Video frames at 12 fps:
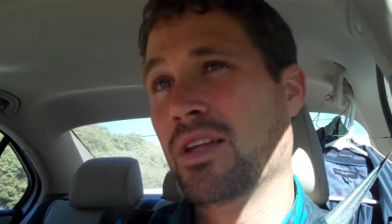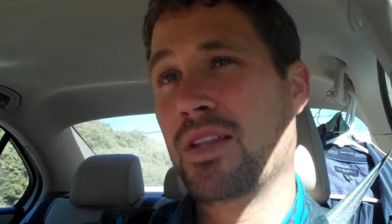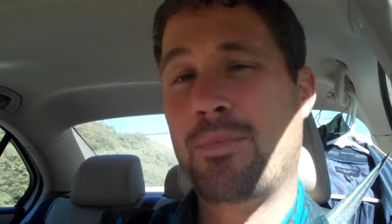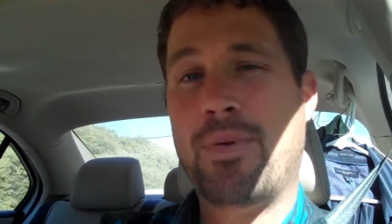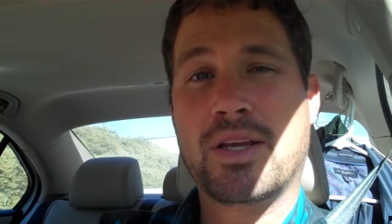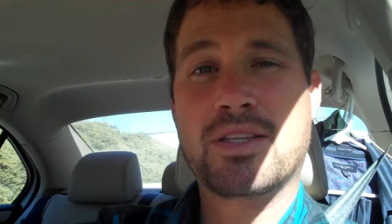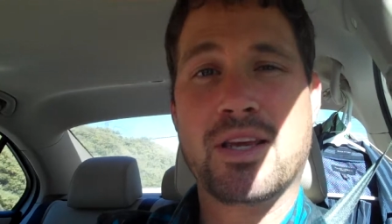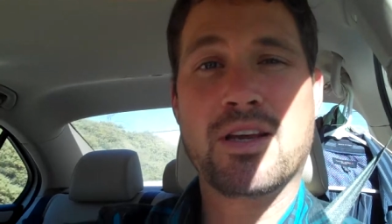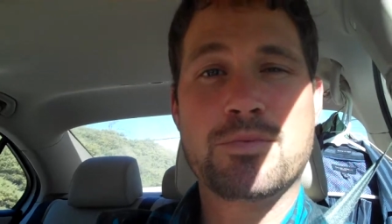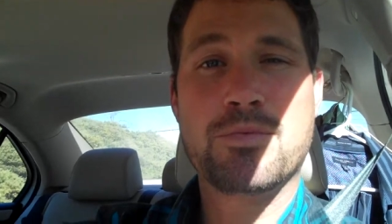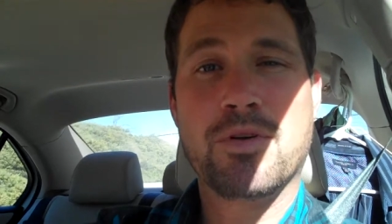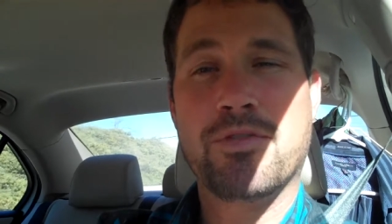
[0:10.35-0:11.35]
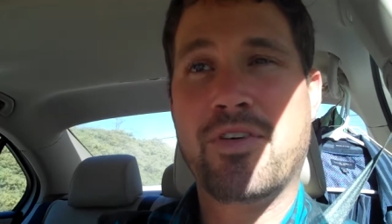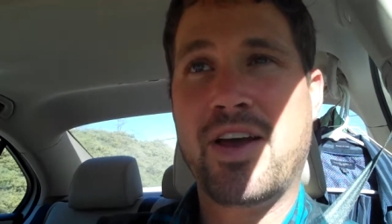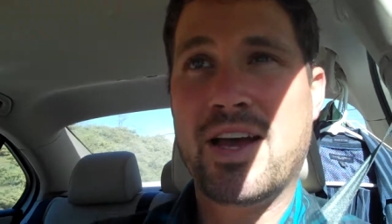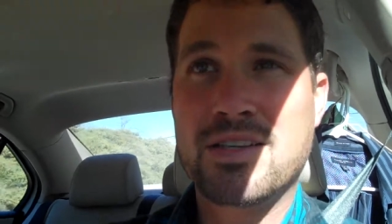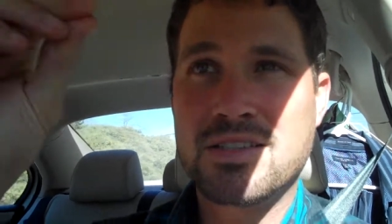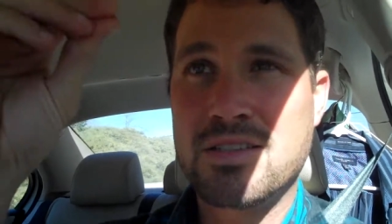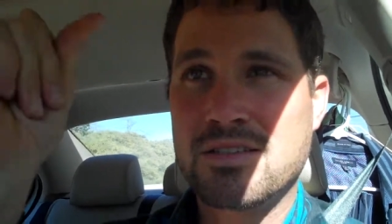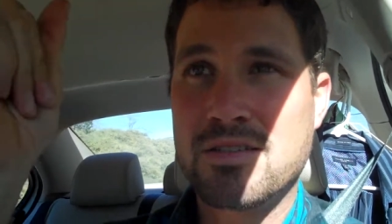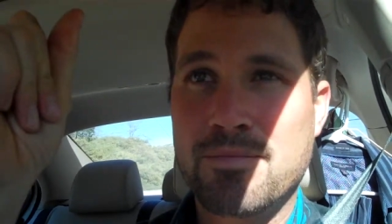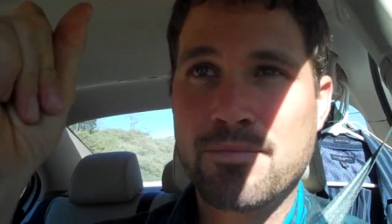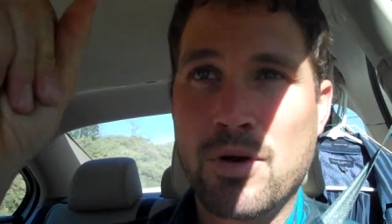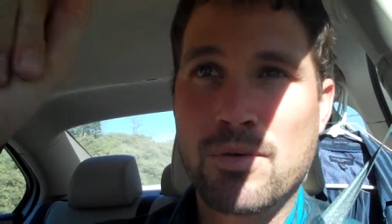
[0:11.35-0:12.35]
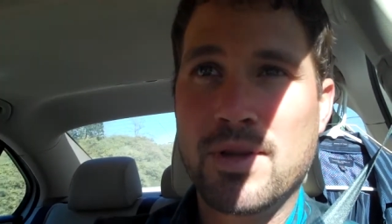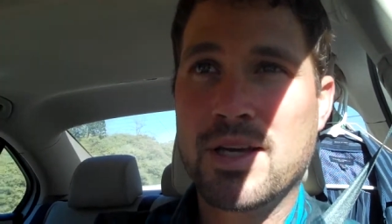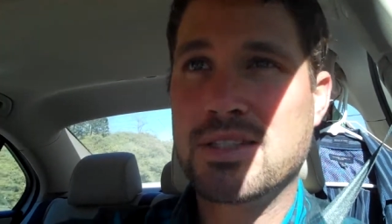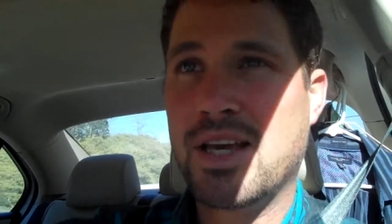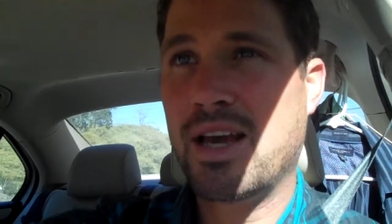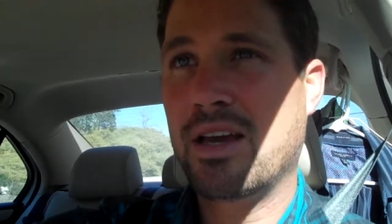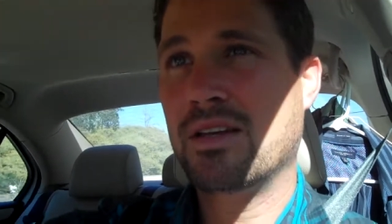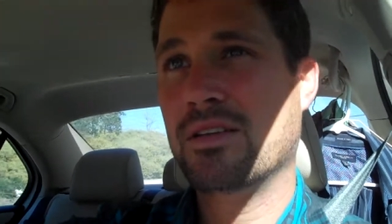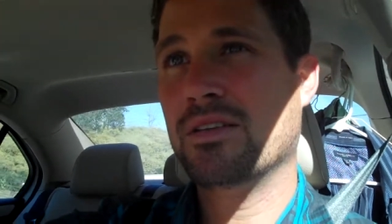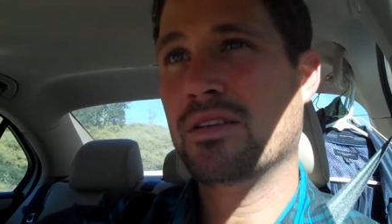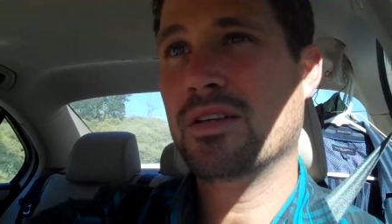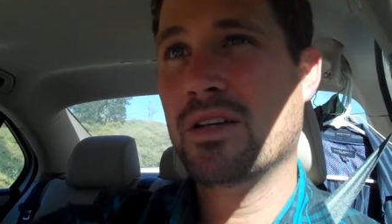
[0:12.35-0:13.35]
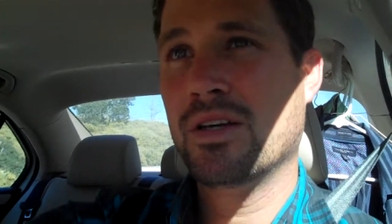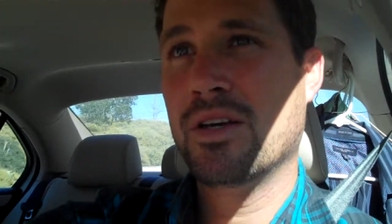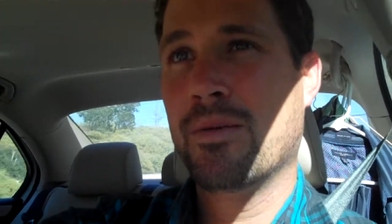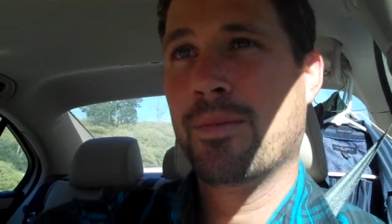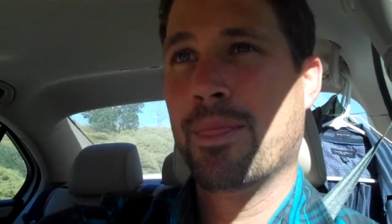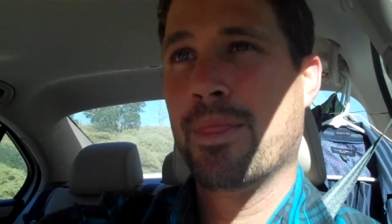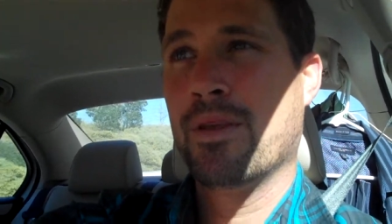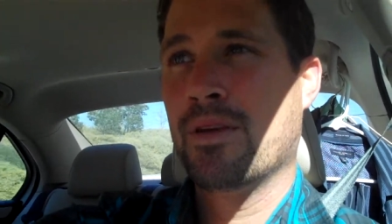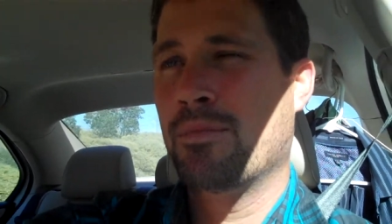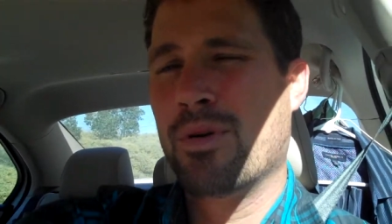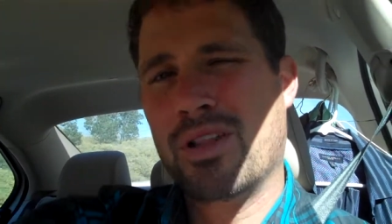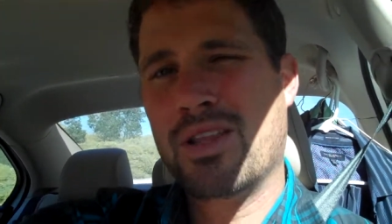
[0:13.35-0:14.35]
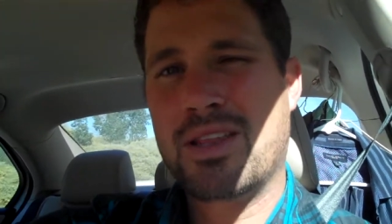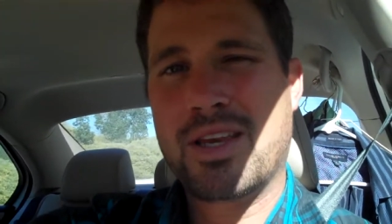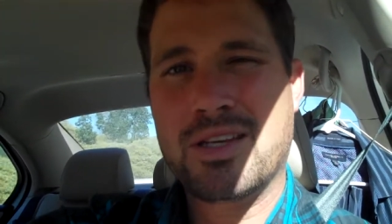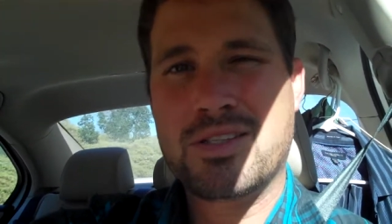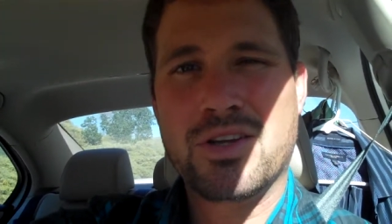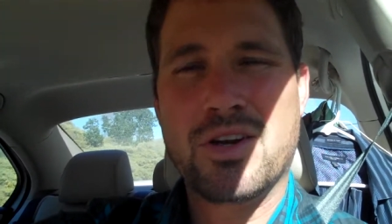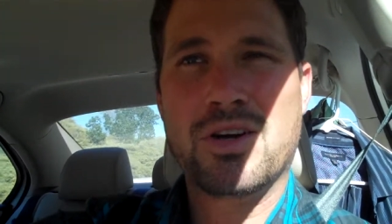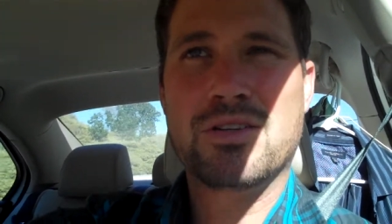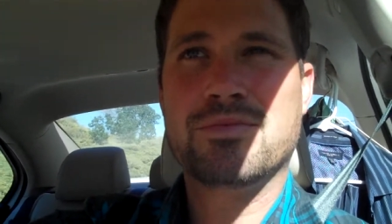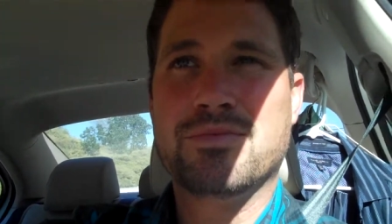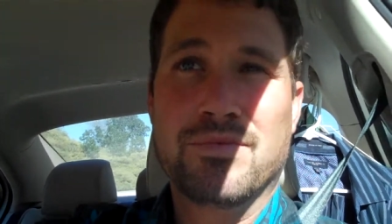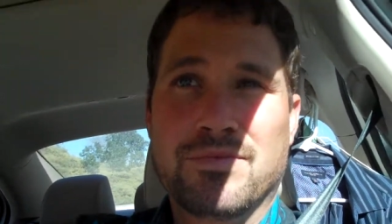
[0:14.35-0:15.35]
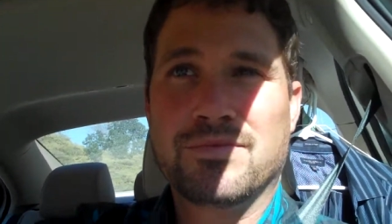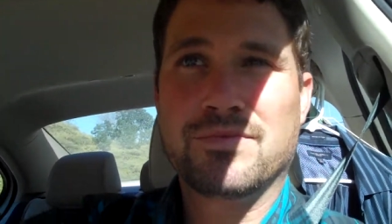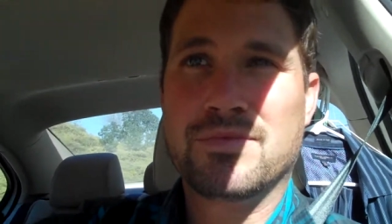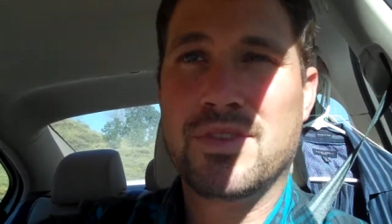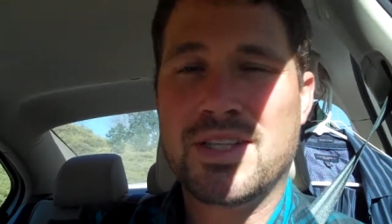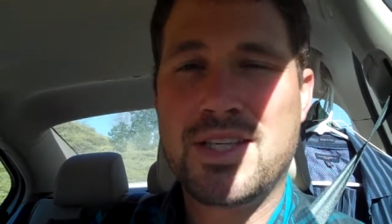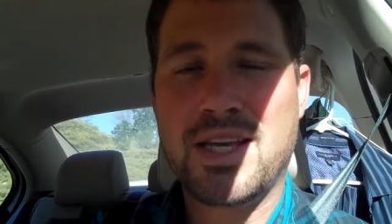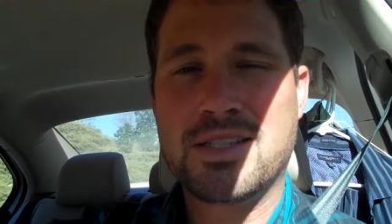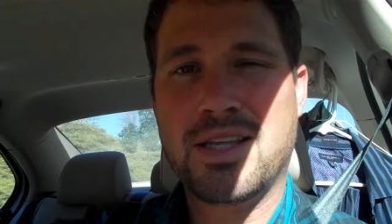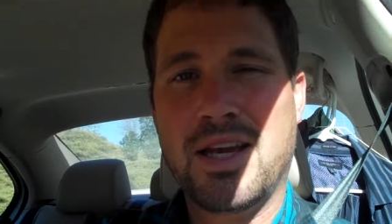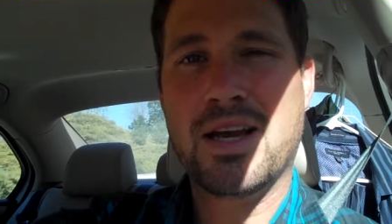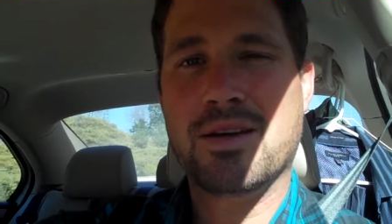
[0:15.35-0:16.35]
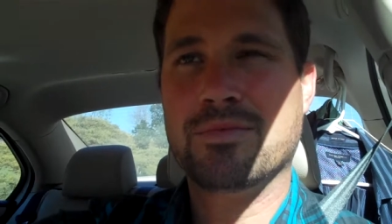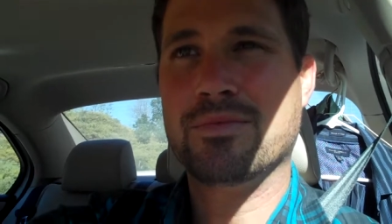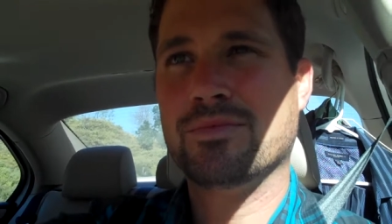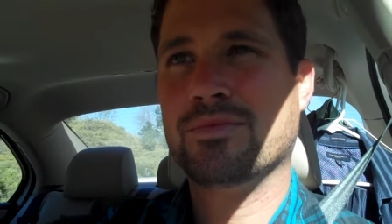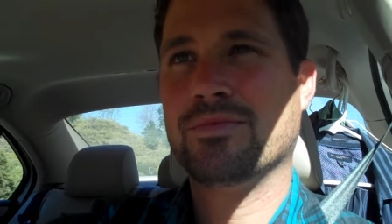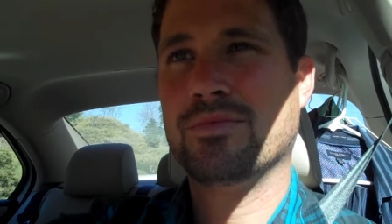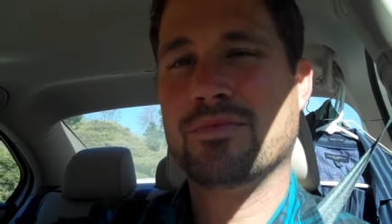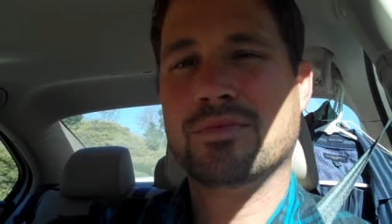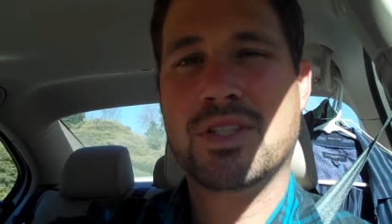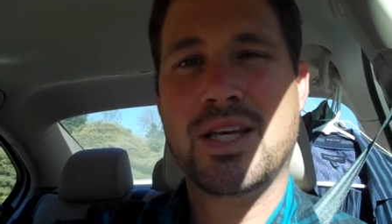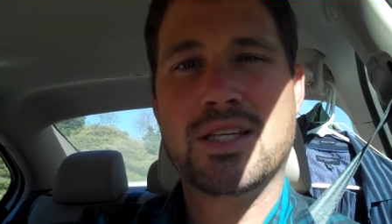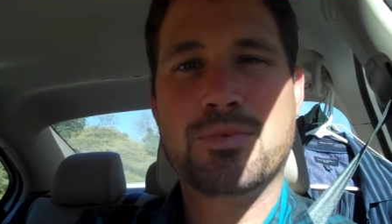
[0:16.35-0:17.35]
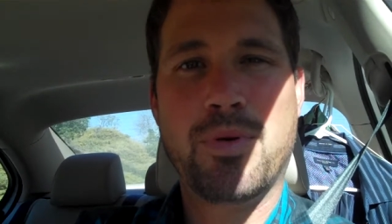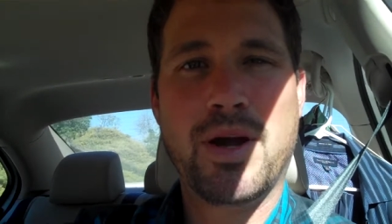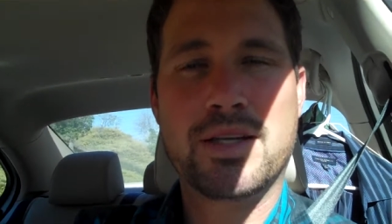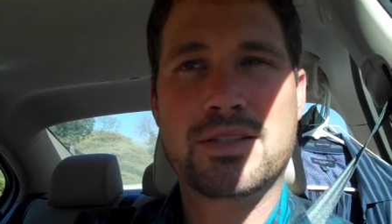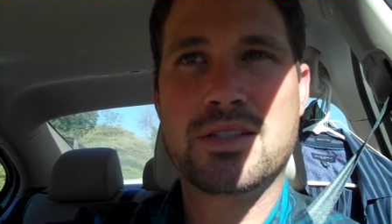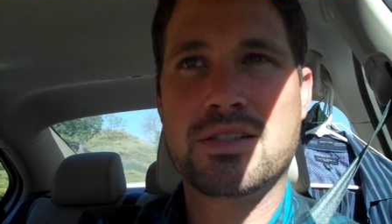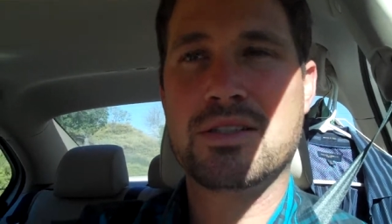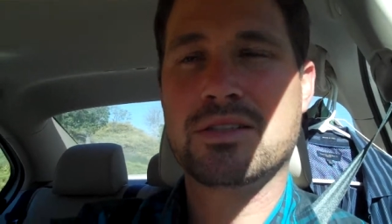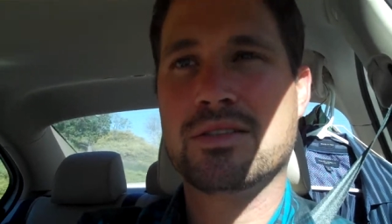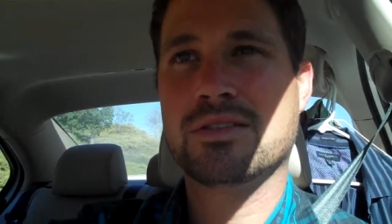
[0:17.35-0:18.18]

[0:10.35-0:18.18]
They pick things up real fast, boom, like that. But other things, you know, it takes time. It takes practice.